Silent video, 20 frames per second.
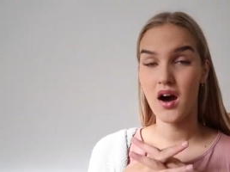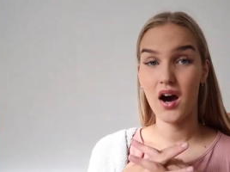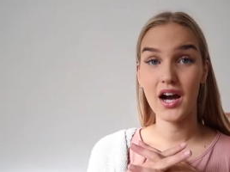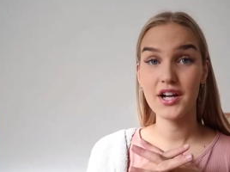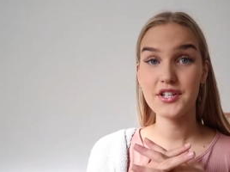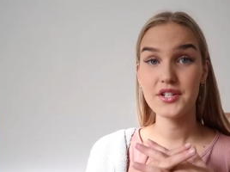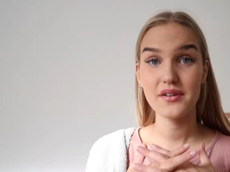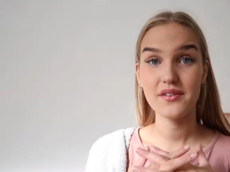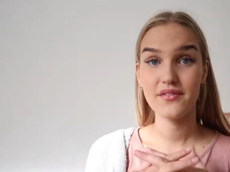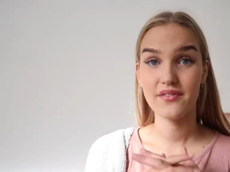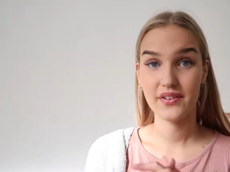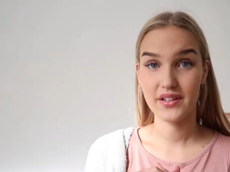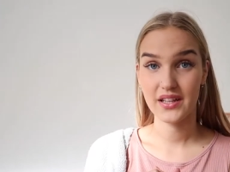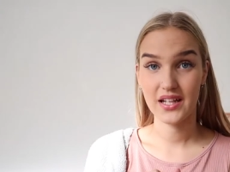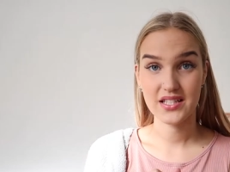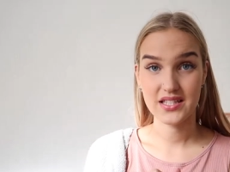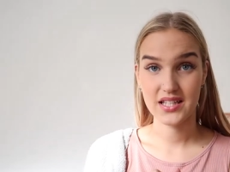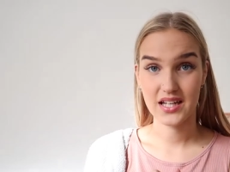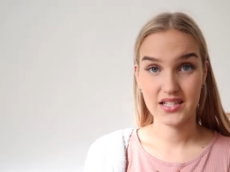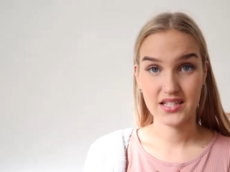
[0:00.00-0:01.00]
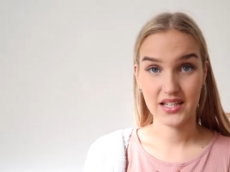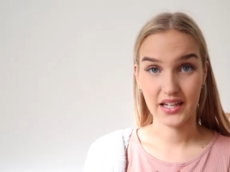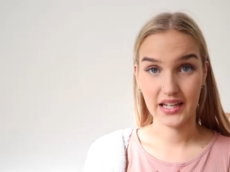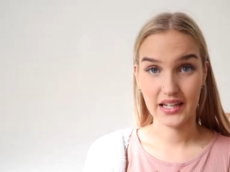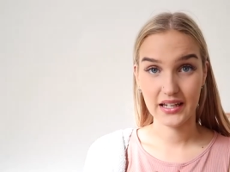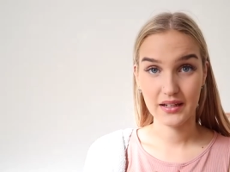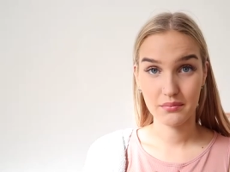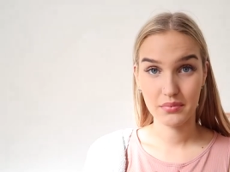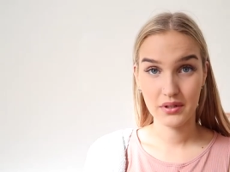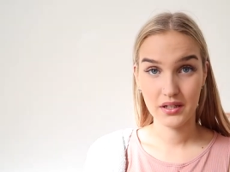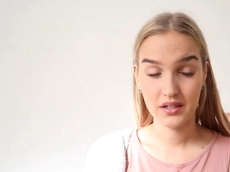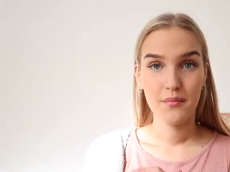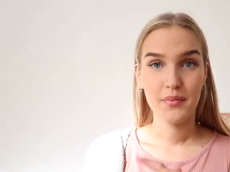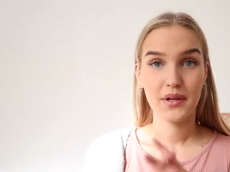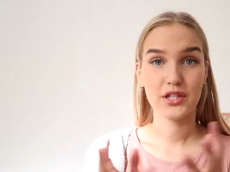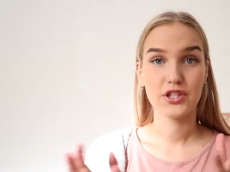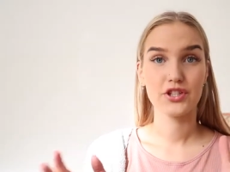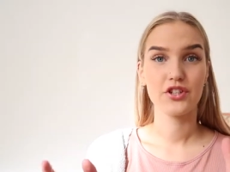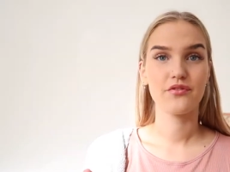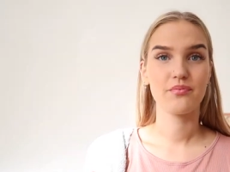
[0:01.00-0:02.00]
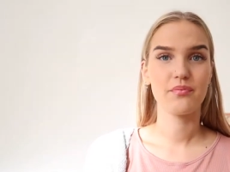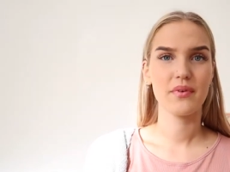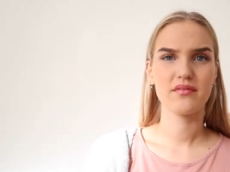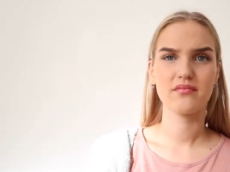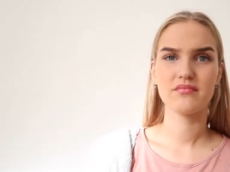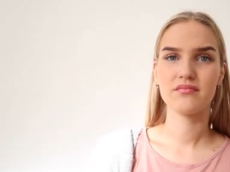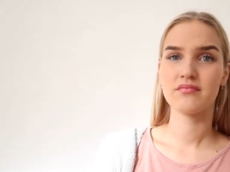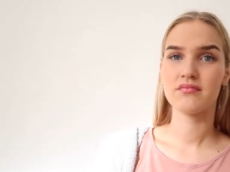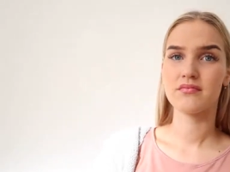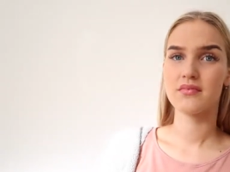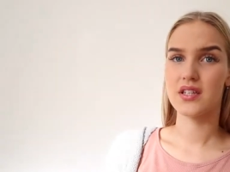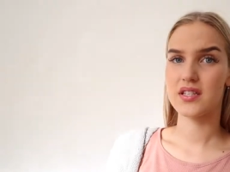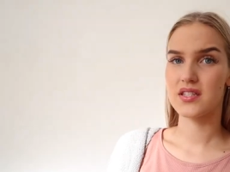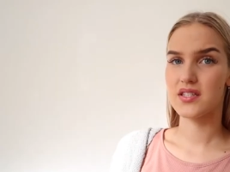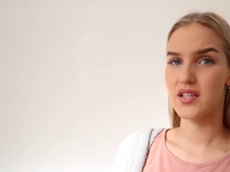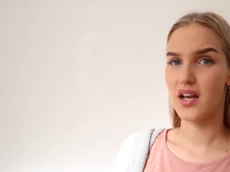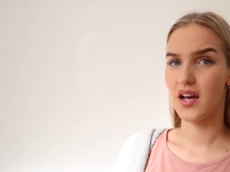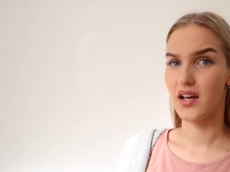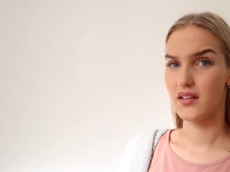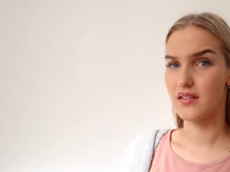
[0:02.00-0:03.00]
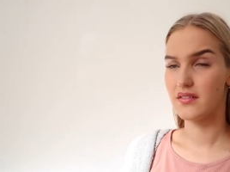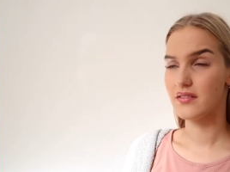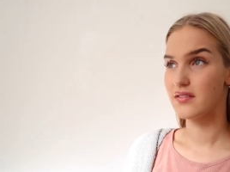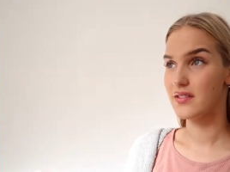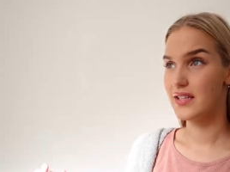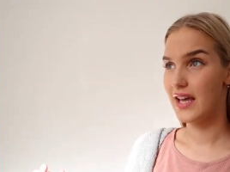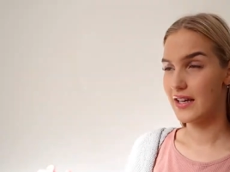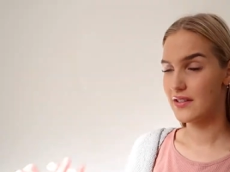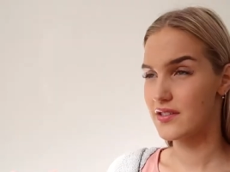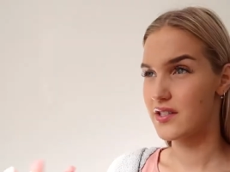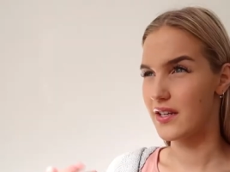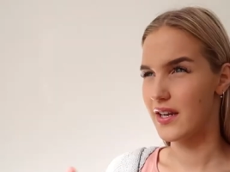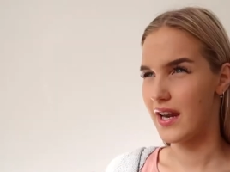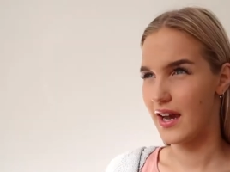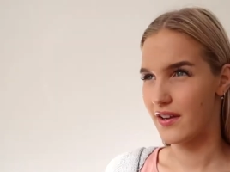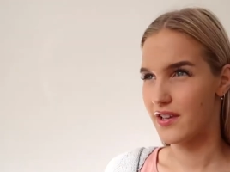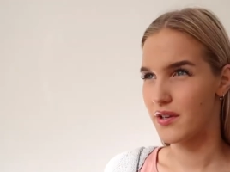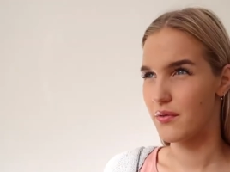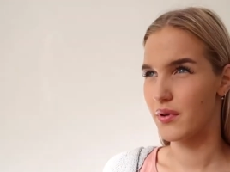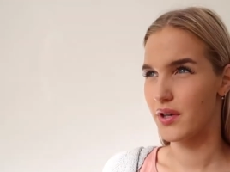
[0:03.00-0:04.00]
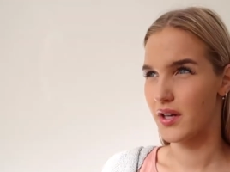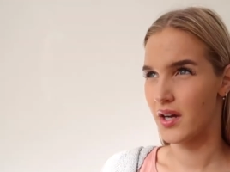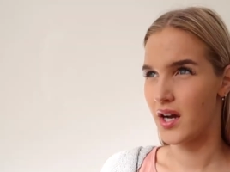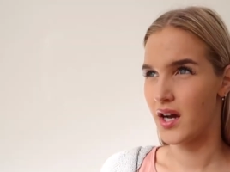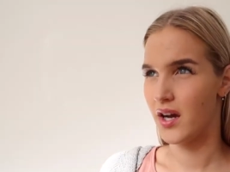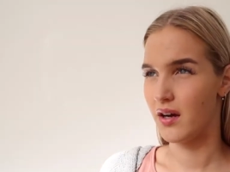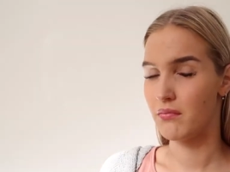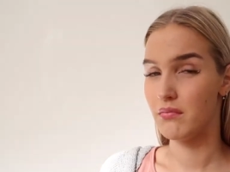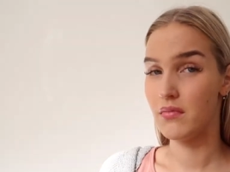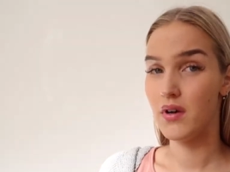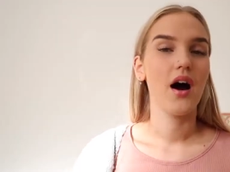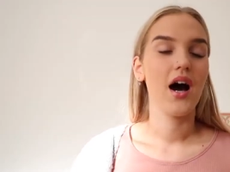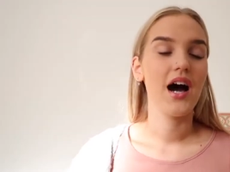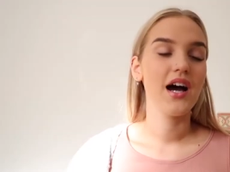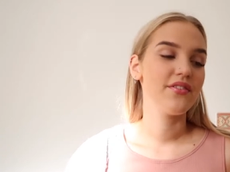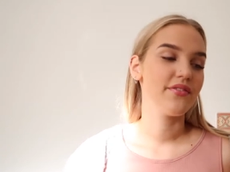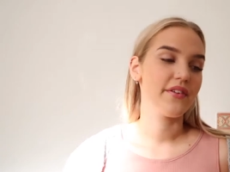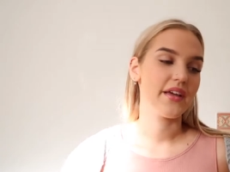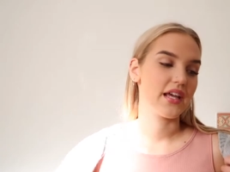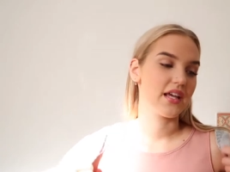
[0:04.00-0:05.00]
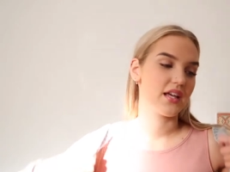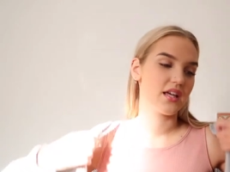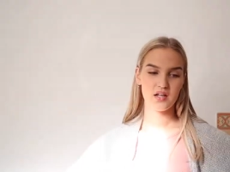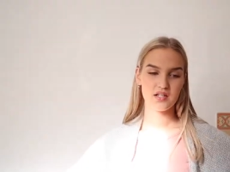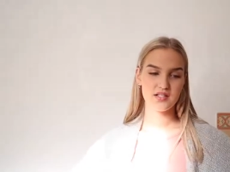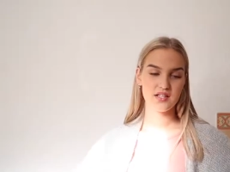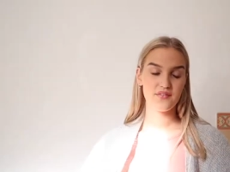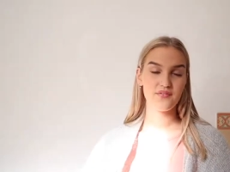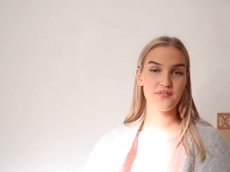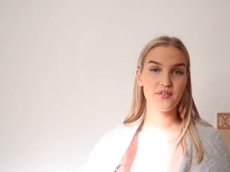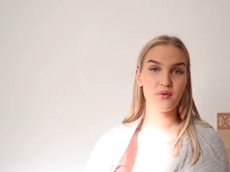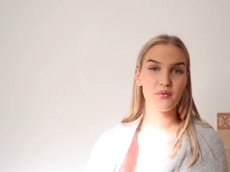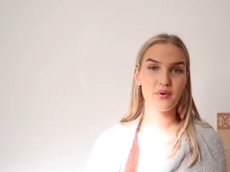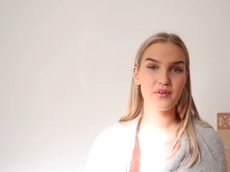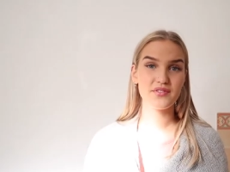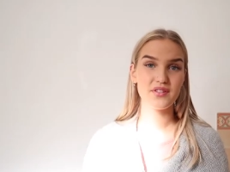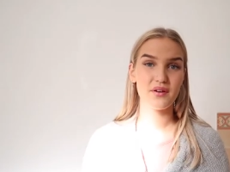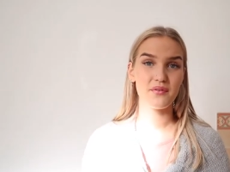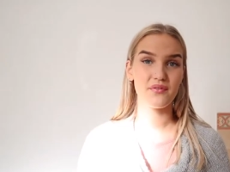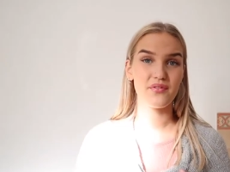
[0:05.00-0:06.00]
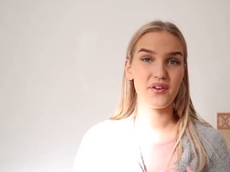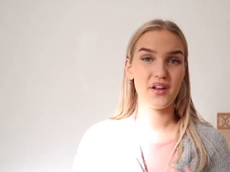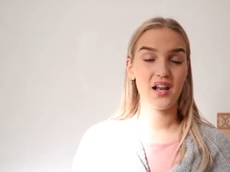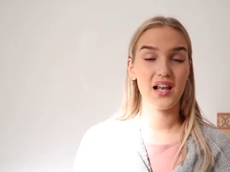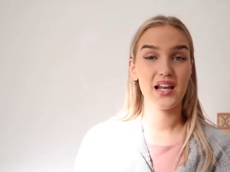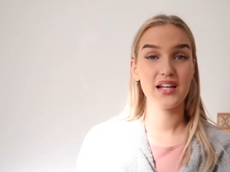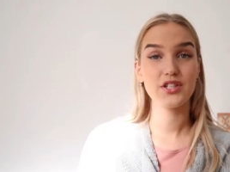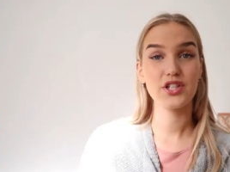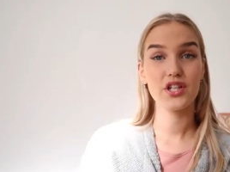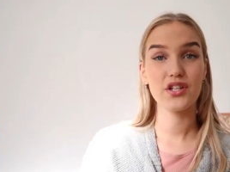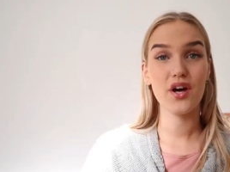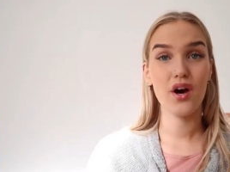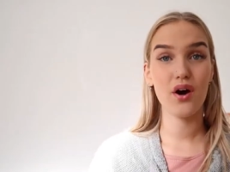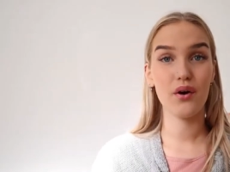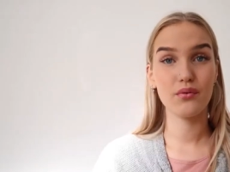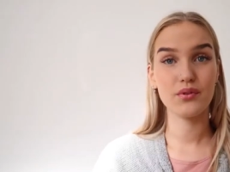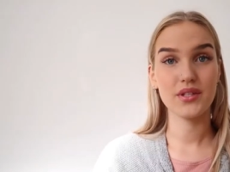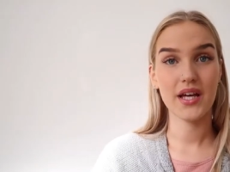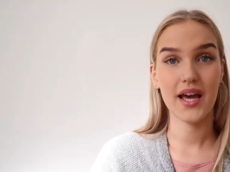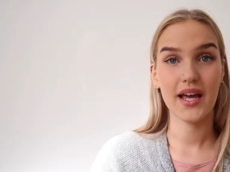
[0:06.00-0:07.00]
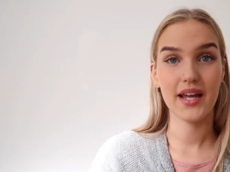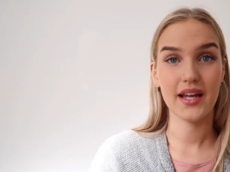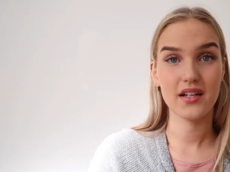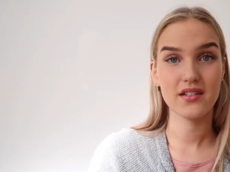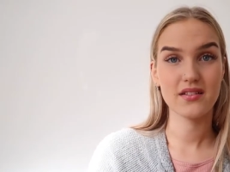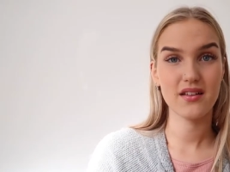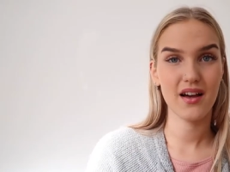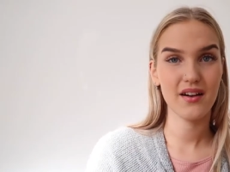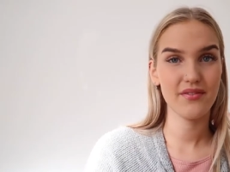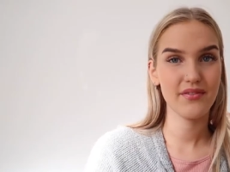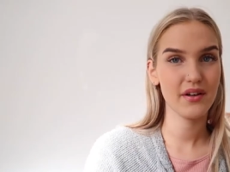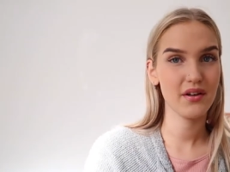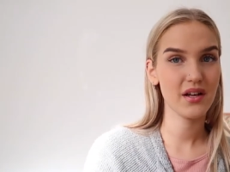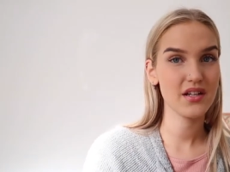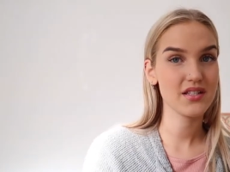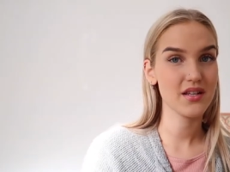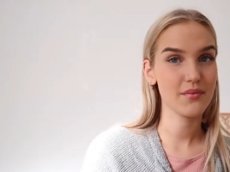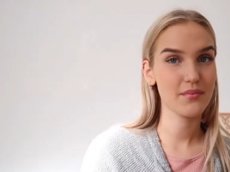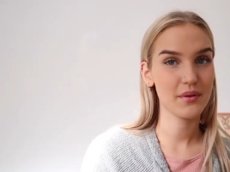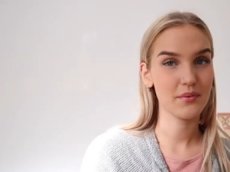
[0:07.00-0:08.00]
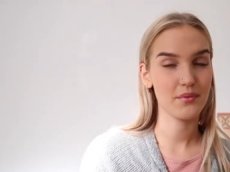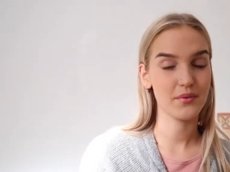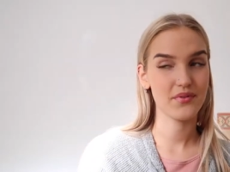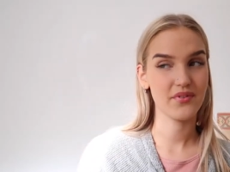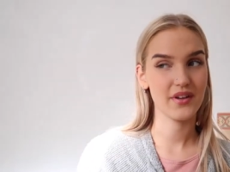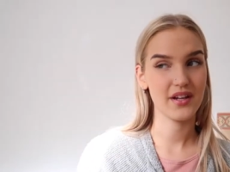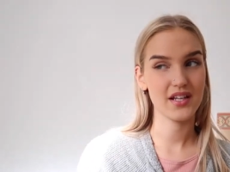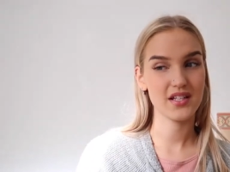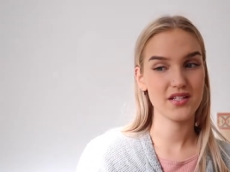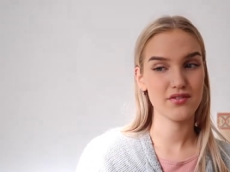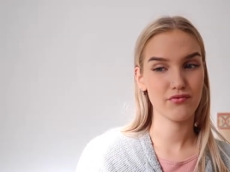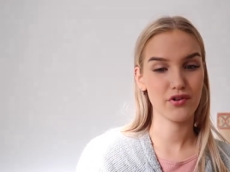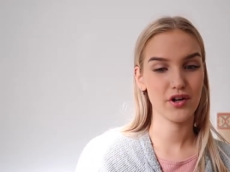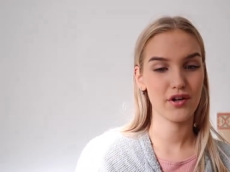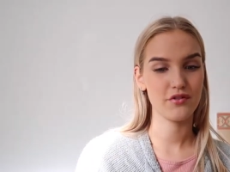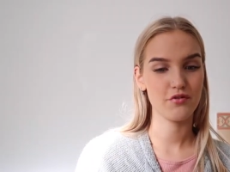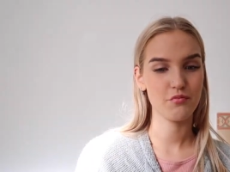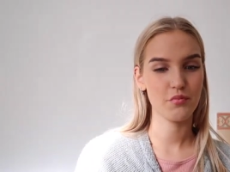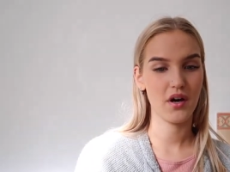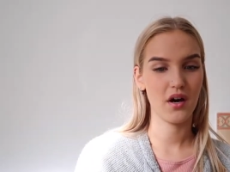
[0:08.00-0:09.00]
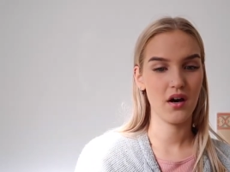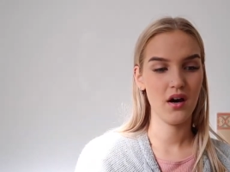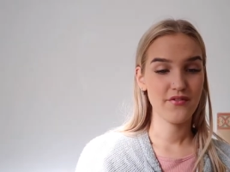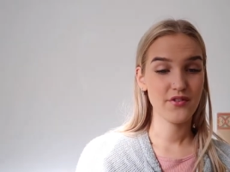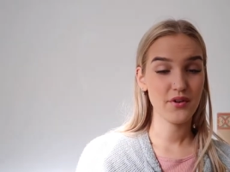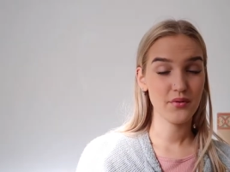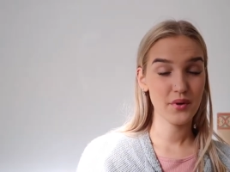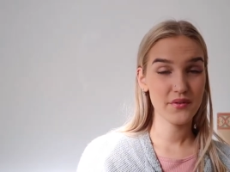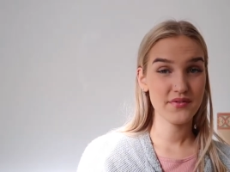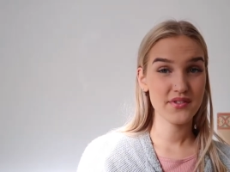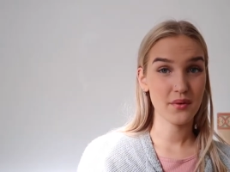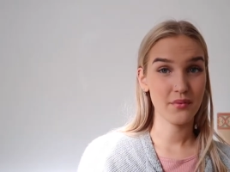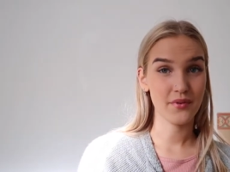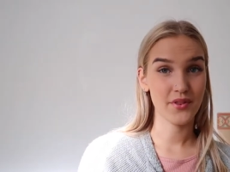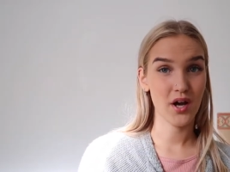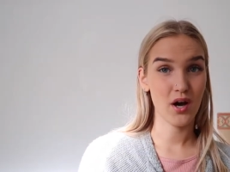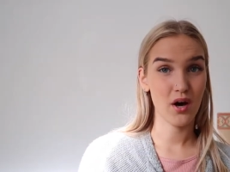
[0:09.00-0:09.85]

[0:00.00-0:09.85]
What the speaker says: I don't even think that's that deep, because you've the sun, so now you want to come. I think, because if you're with someone for literally the whole day, because I feel like some people would think it's rude, but if you're with someone the